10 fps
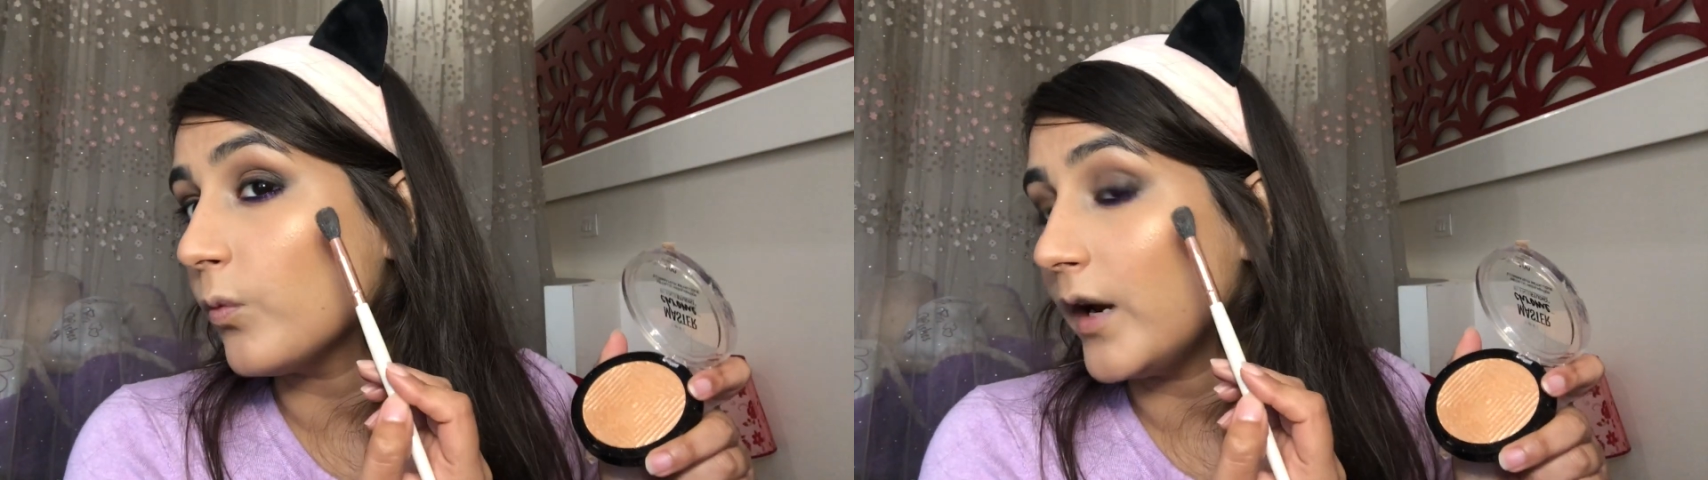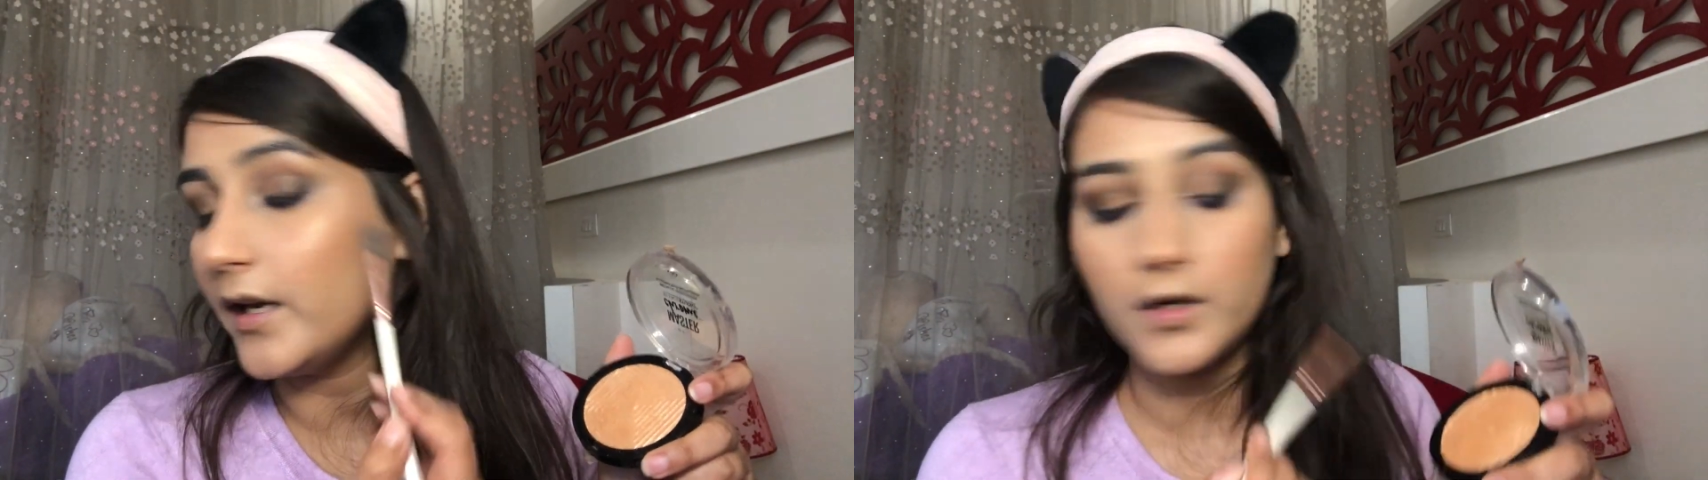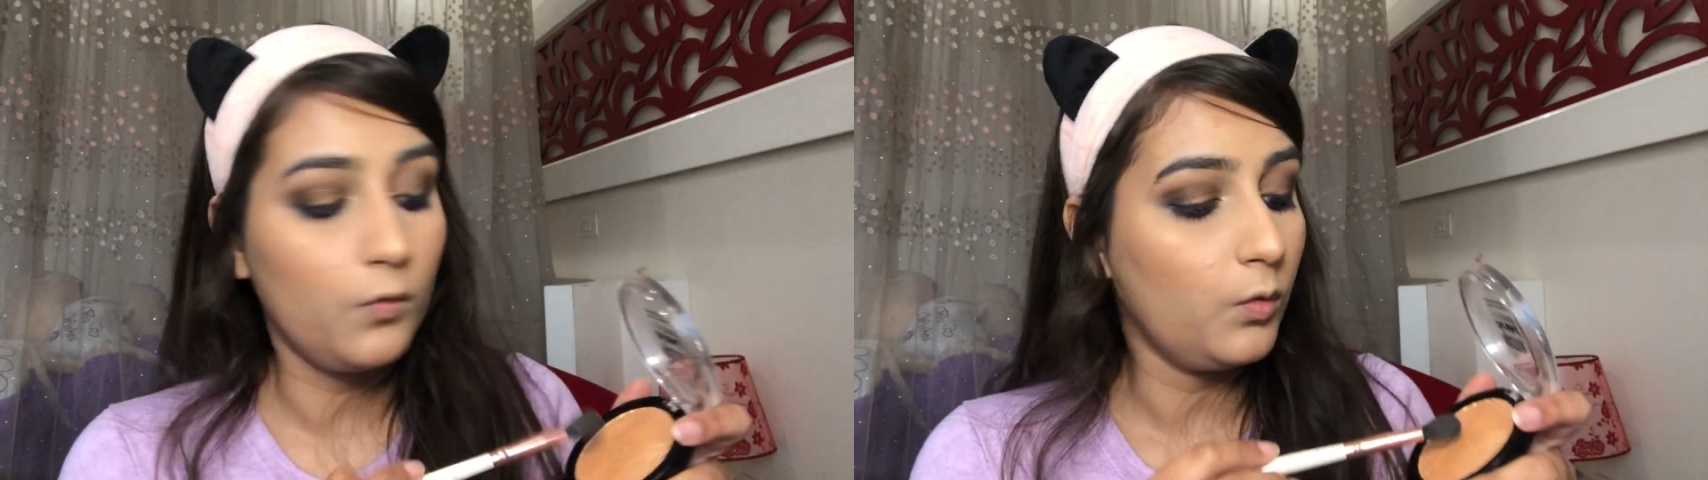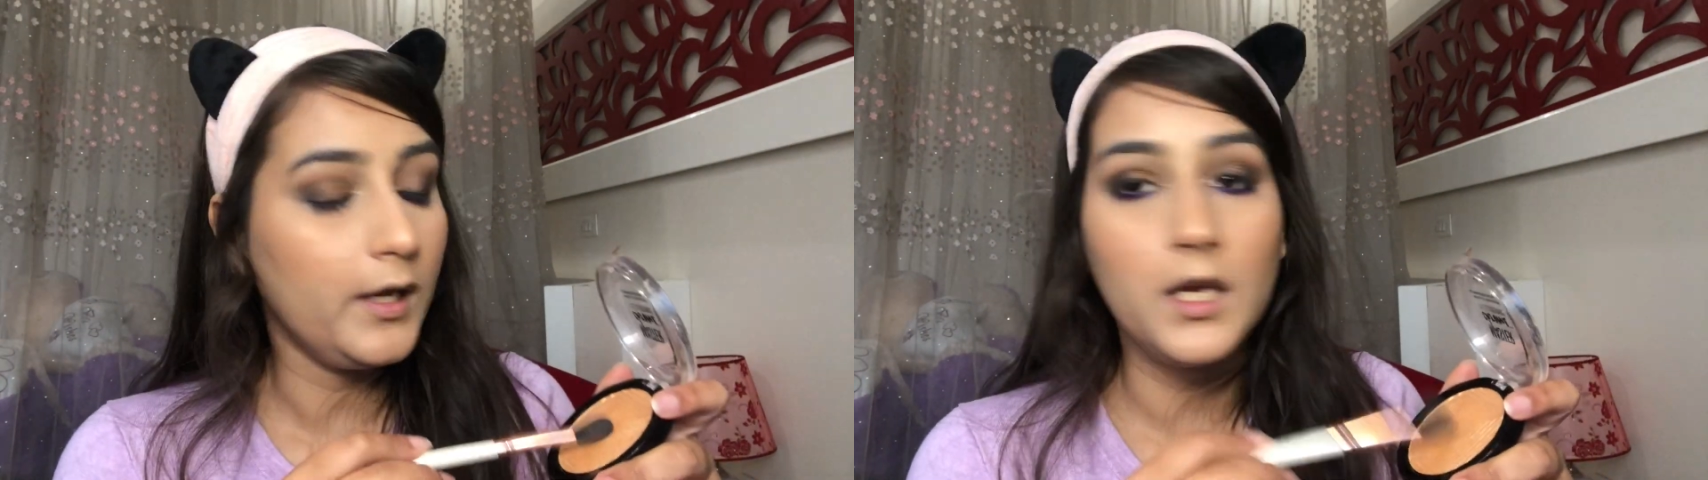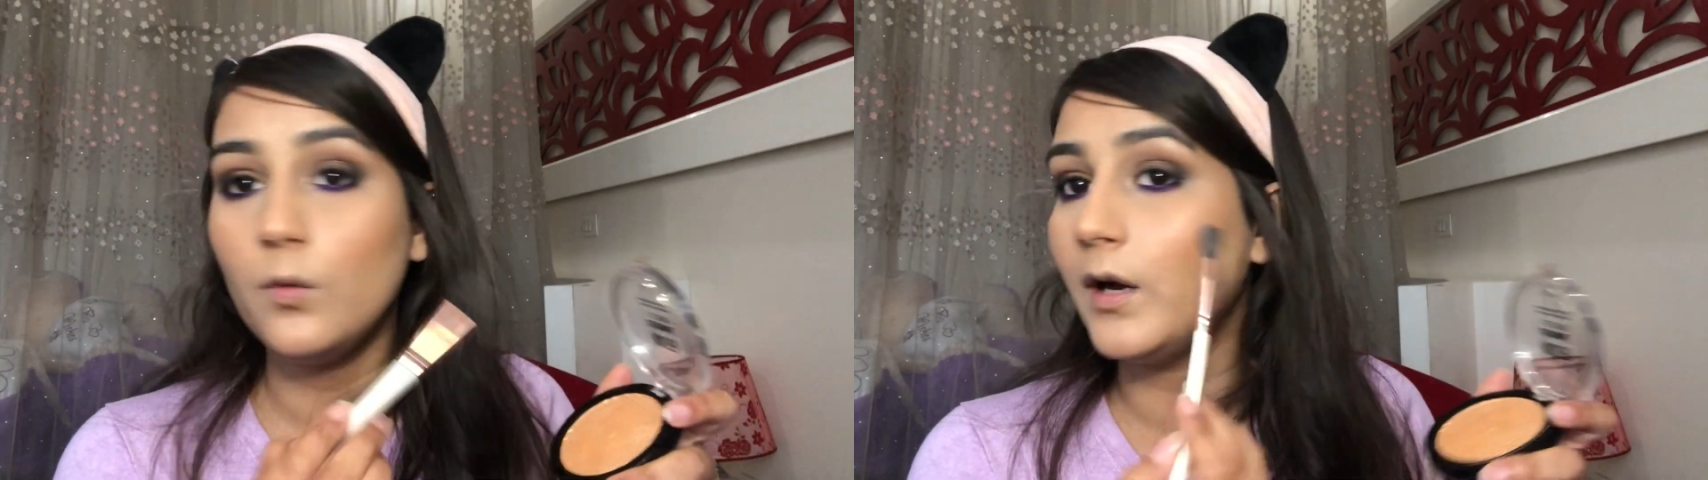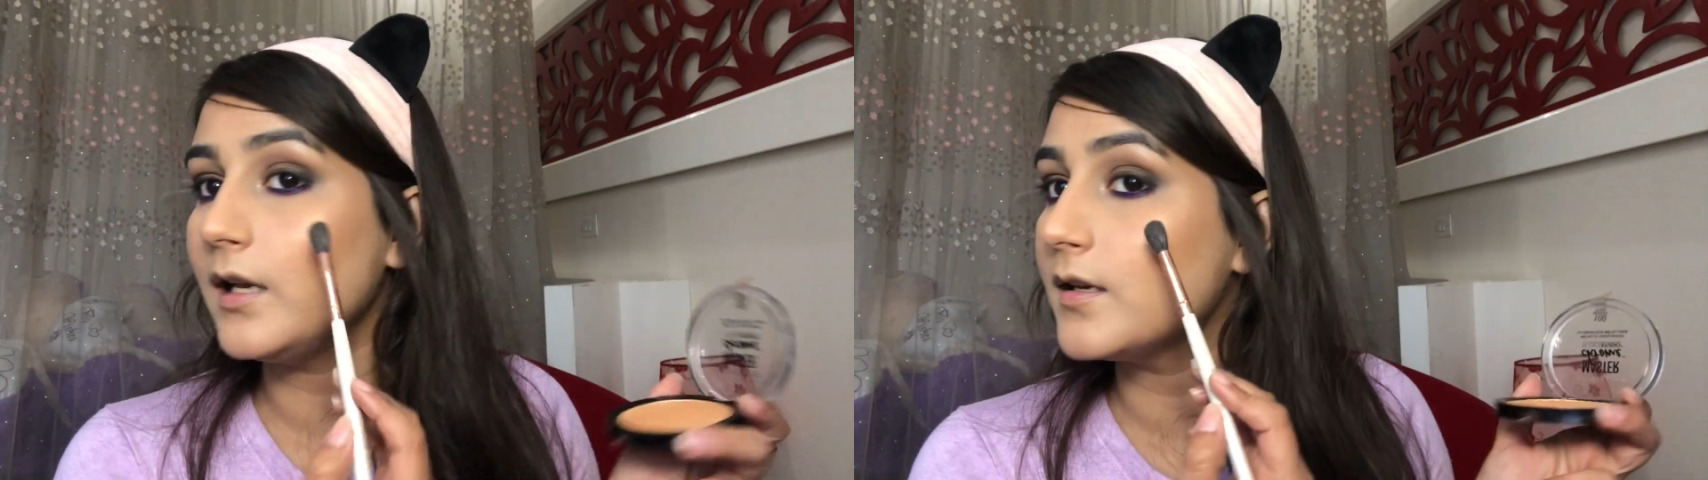went away while